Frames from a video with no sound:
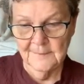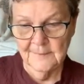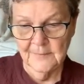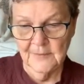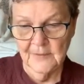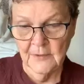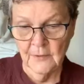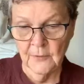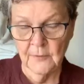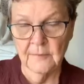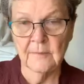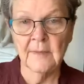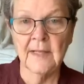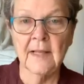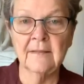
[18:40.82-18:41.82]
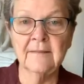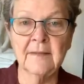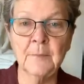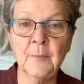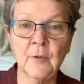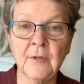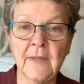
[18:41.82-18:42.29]
So how
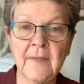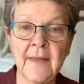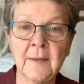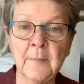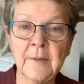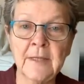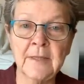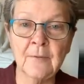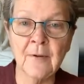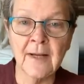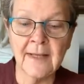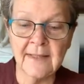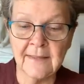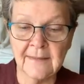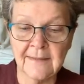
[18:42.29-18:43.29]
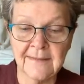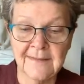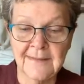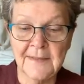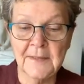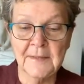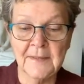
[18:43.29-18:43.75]
simple can that be, right?
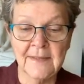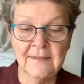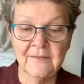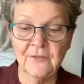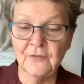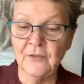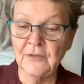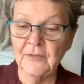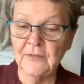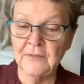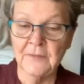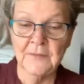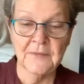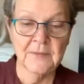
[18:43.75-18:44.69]
It's just